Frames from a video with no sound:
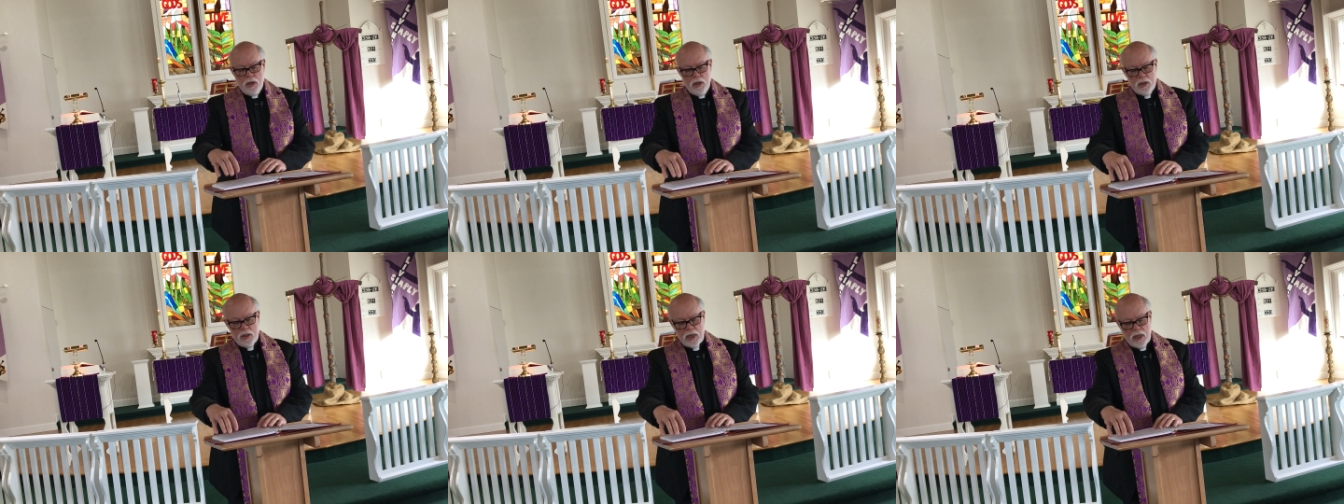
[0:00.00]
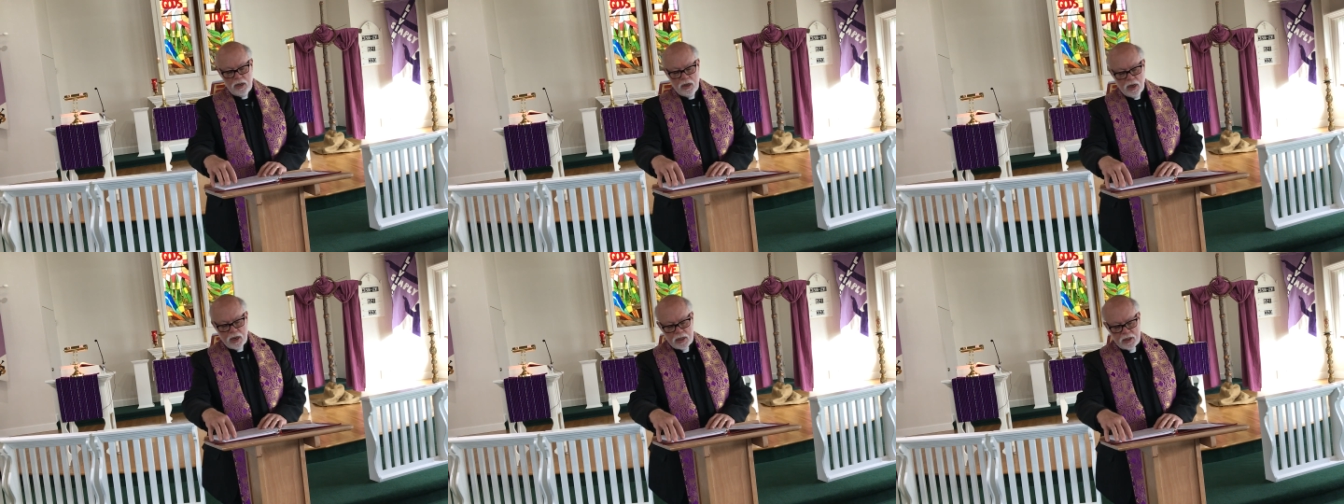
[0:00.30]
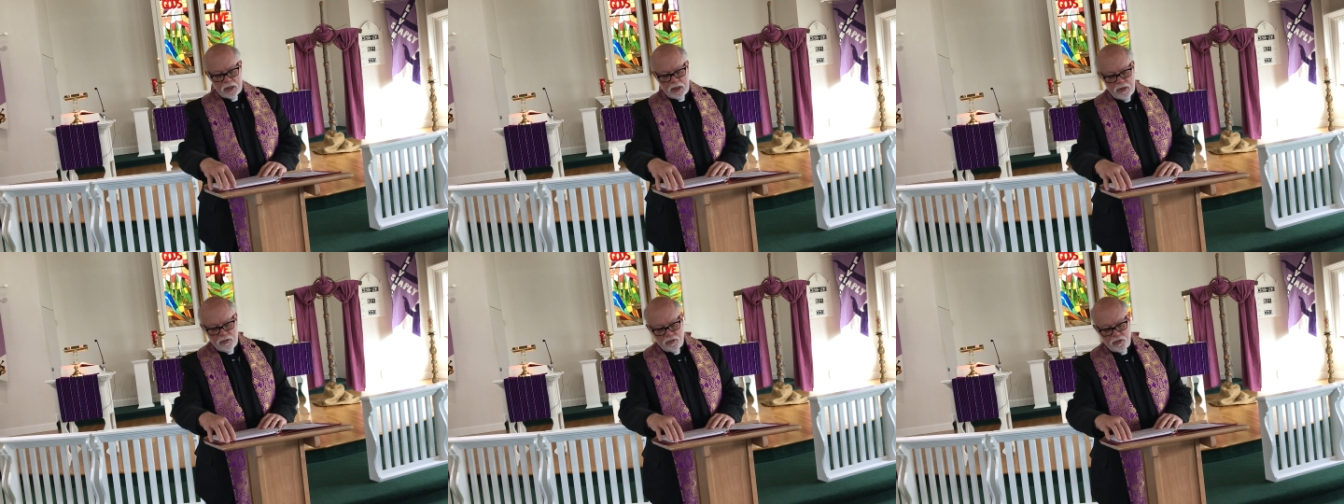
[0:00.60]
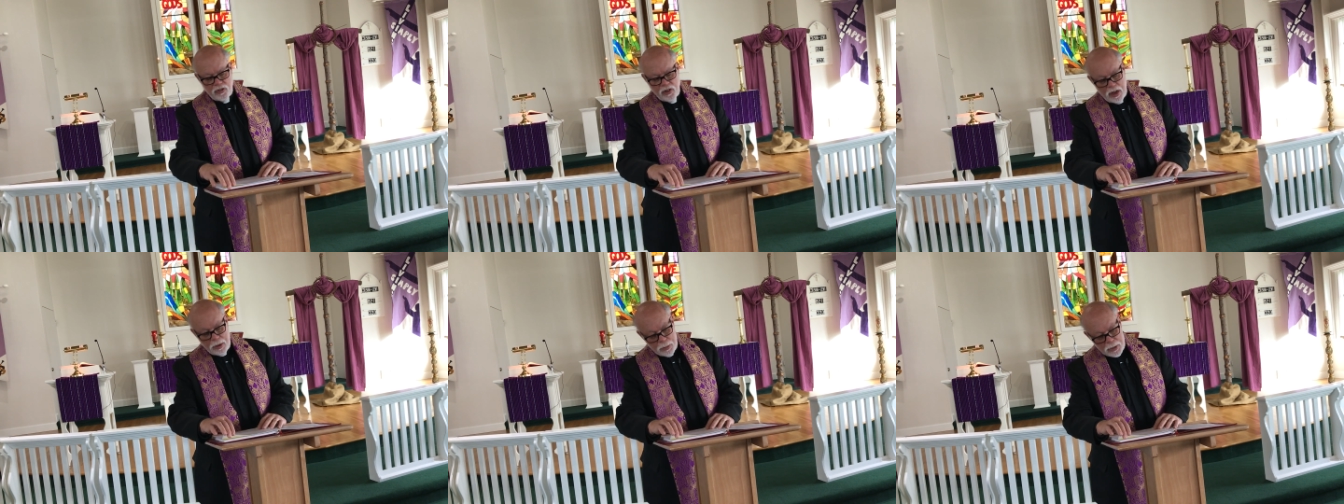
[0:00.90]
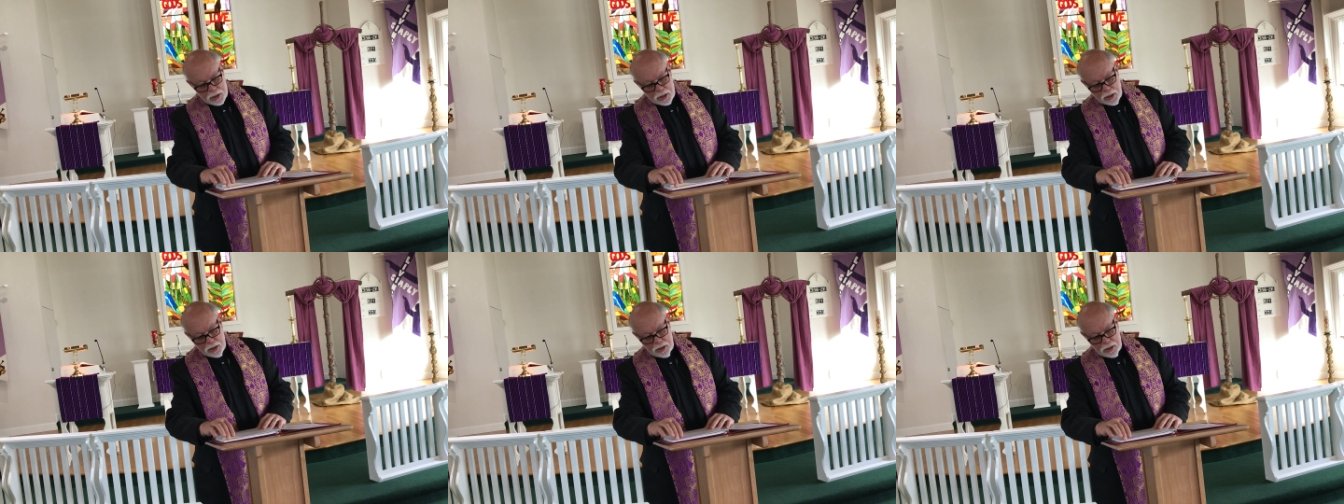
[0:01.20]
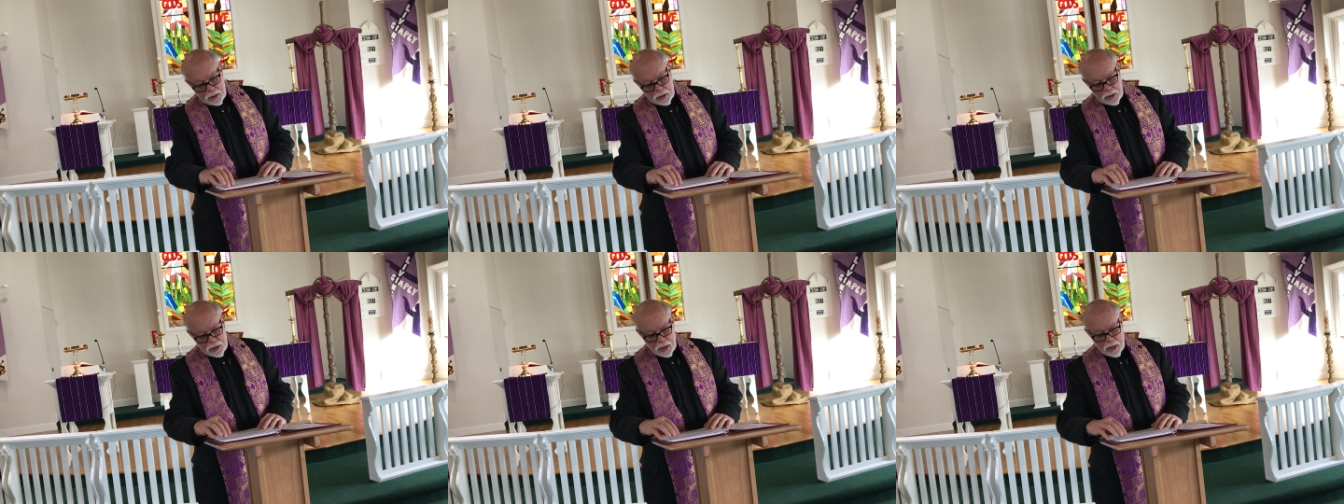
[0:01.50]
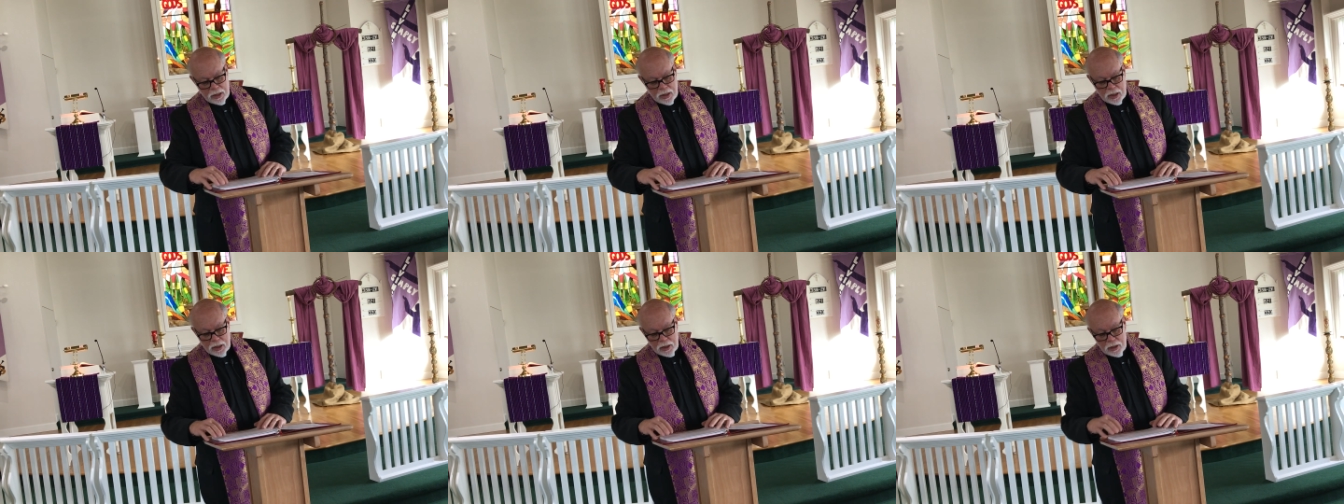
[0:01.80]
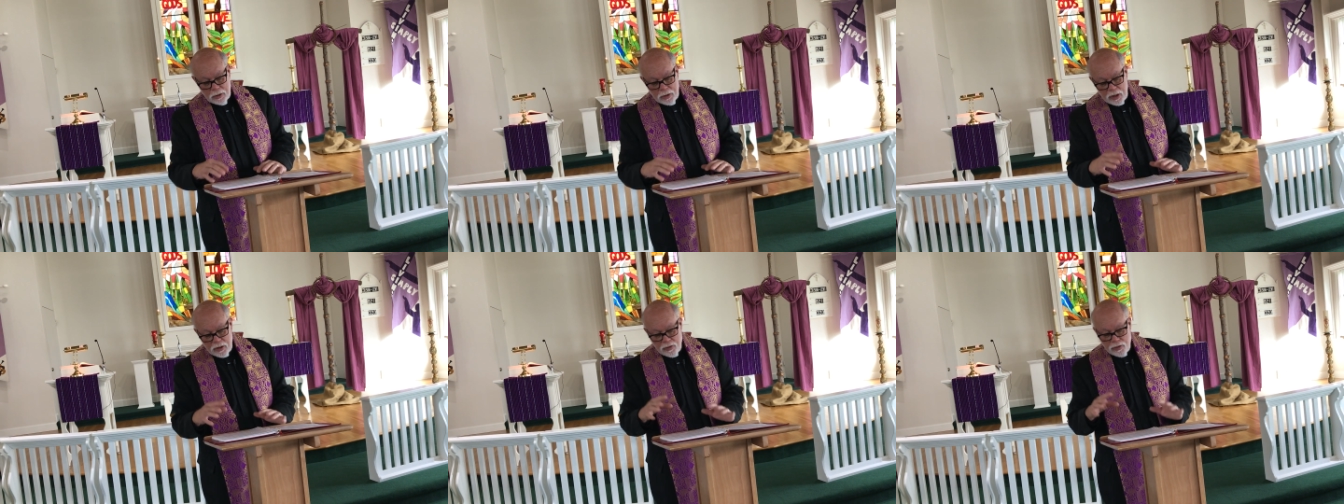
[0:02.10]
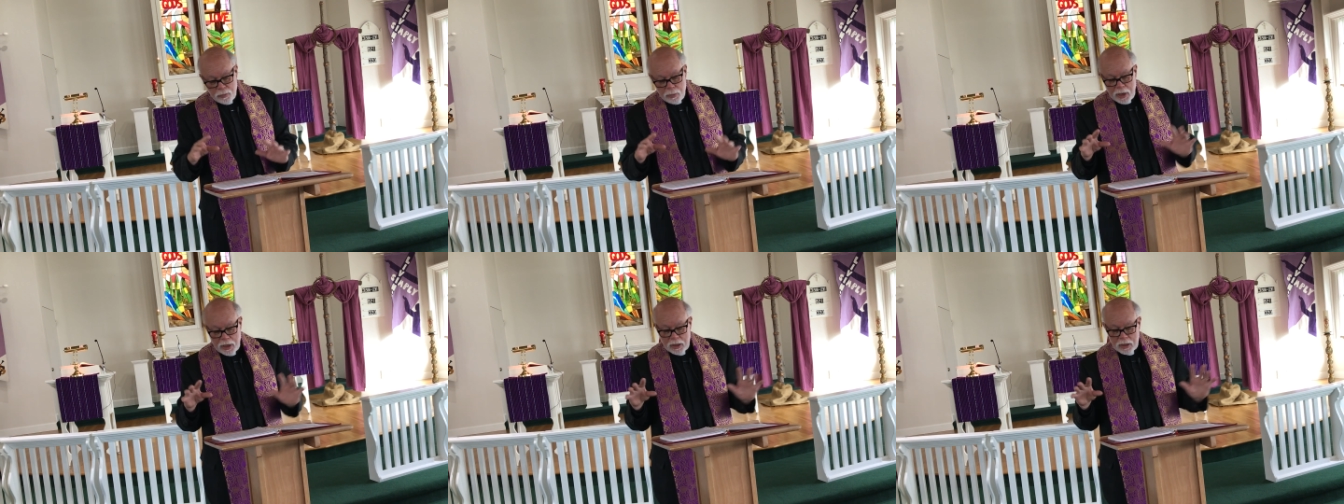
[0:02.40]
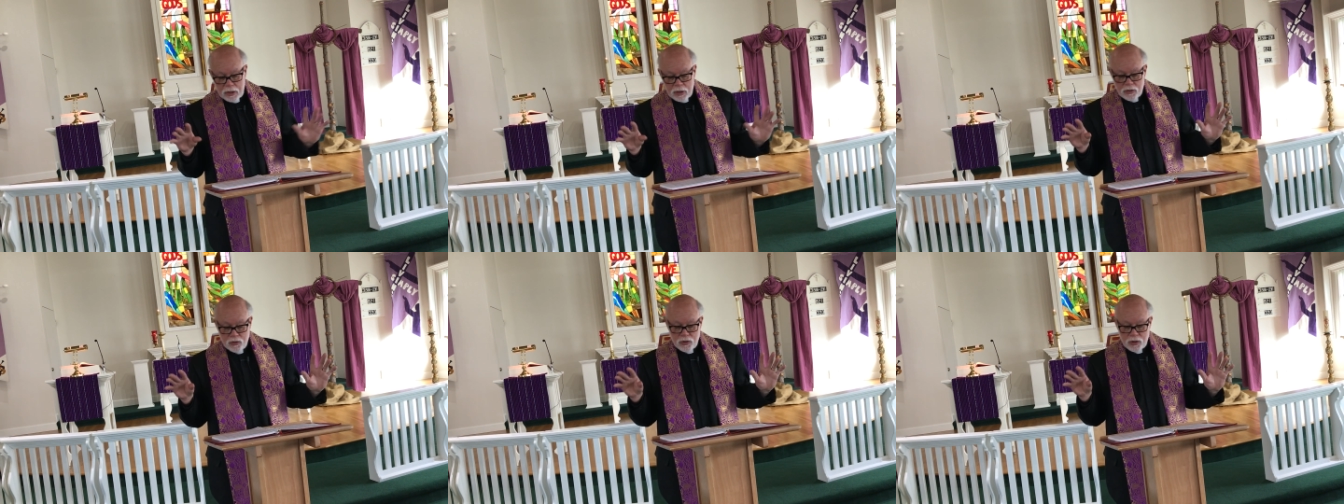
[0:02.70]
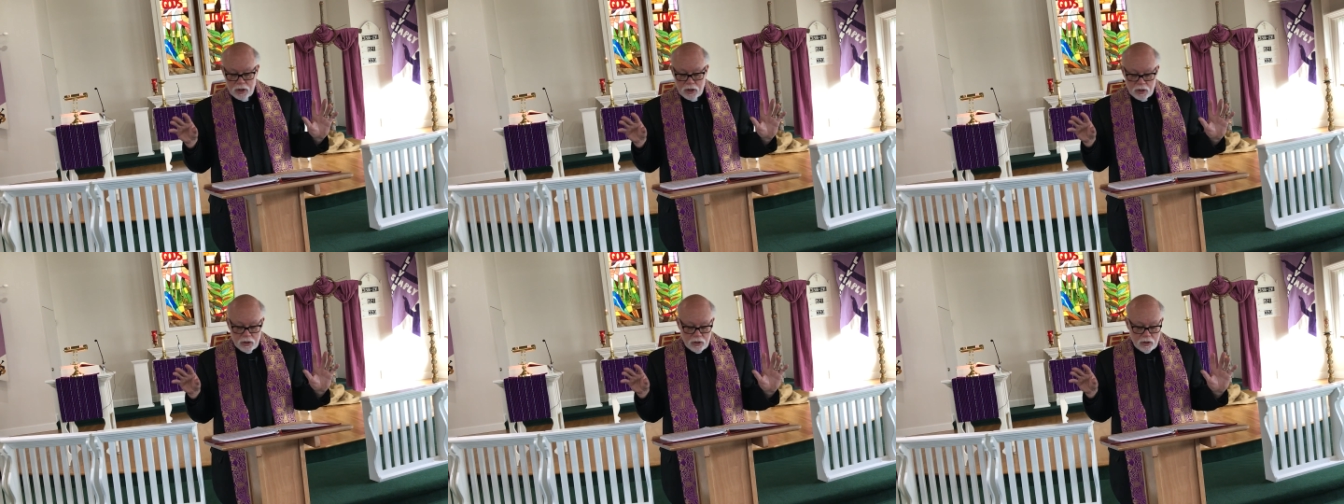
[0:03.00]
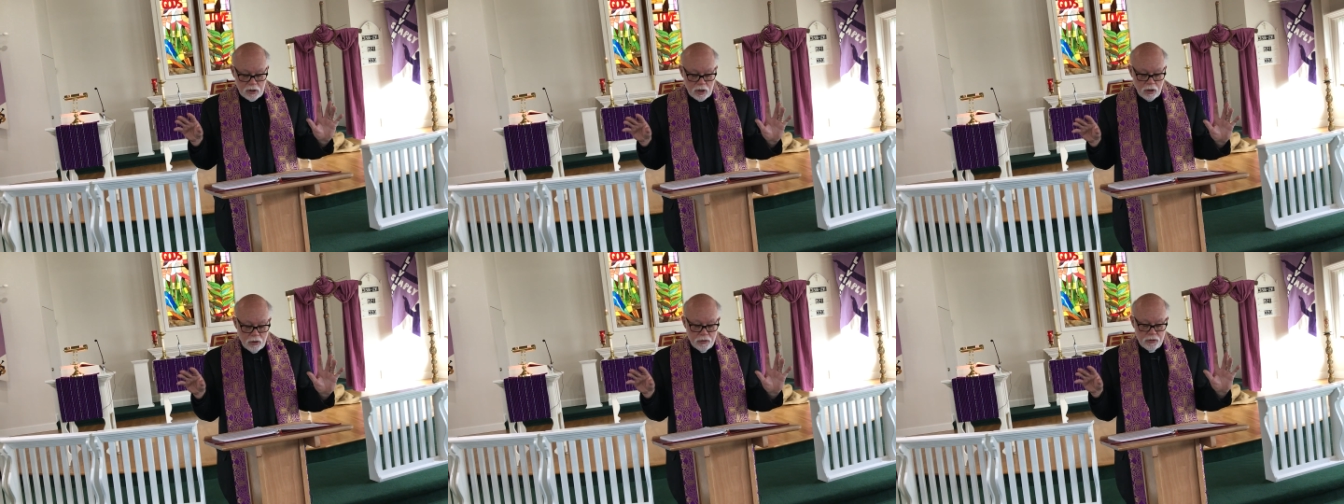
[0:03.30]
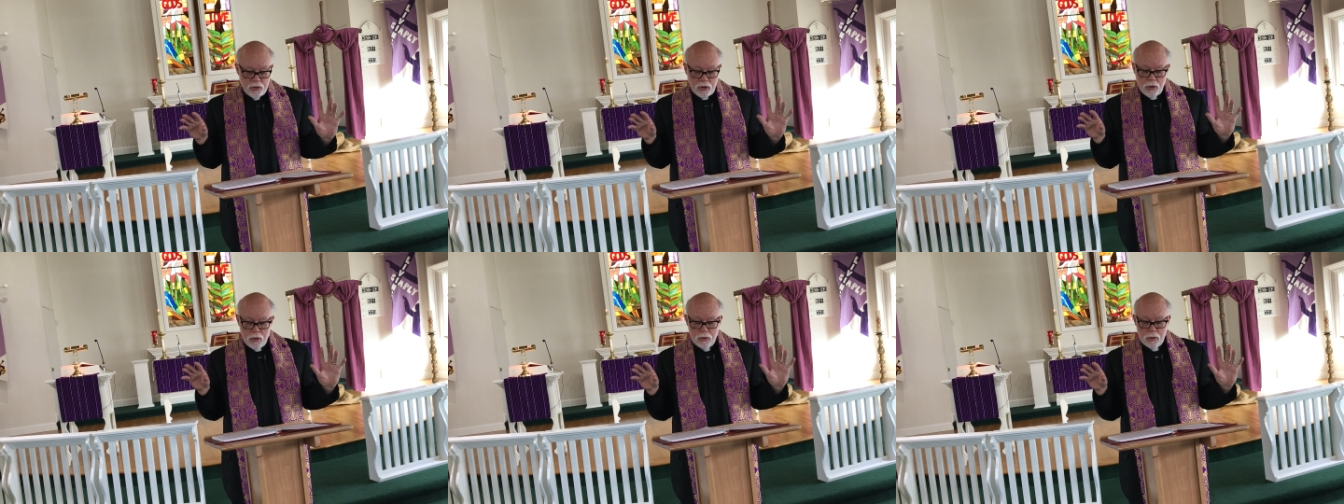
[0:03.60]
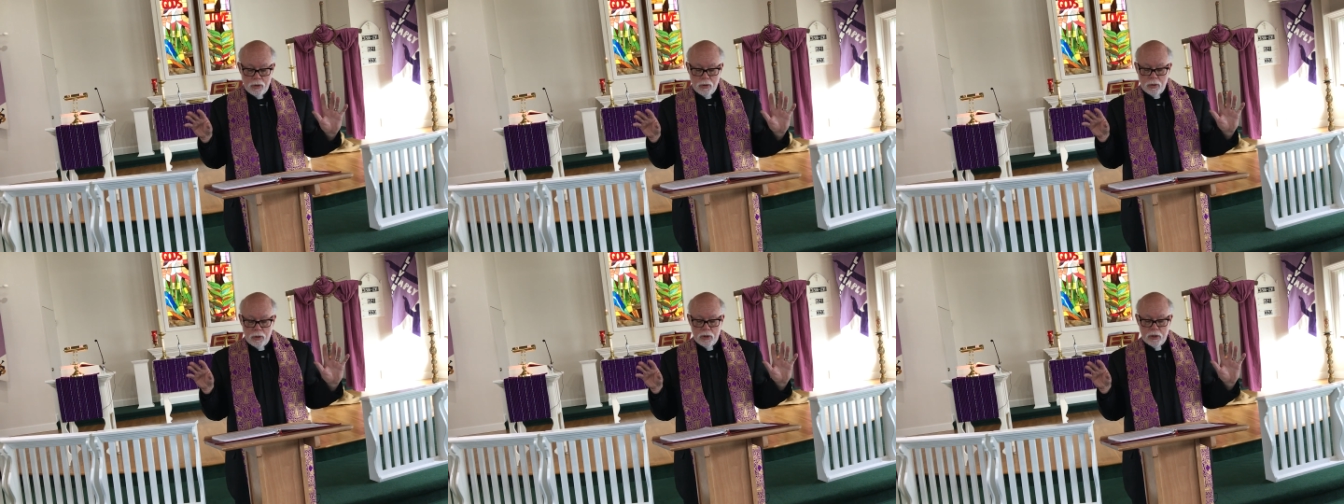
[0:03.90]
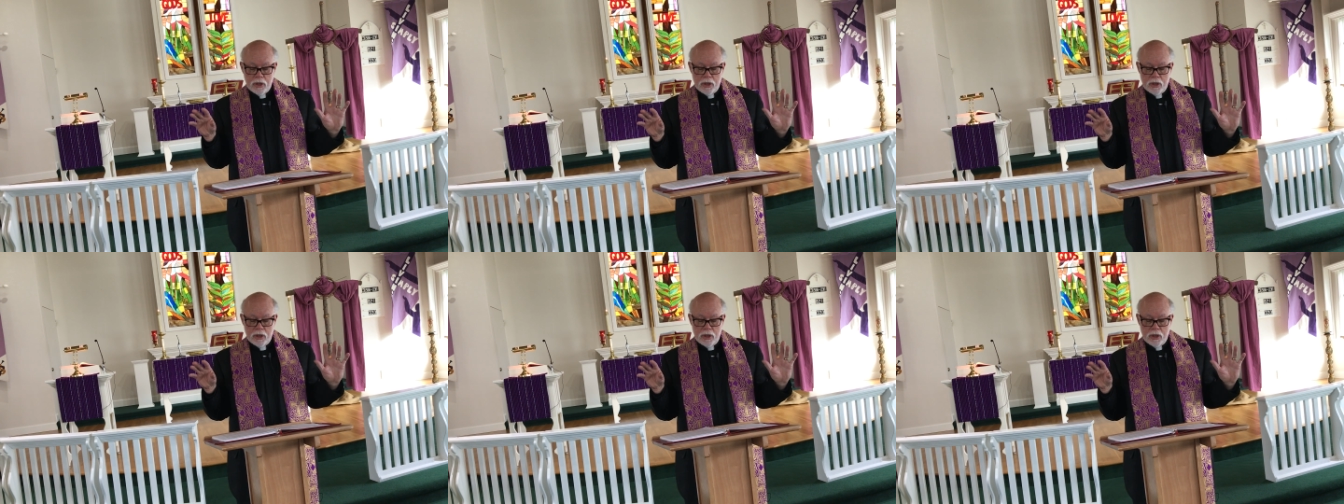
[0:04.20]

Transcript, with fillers: St. Augustine famously said that you have made us for yourself, O Lord,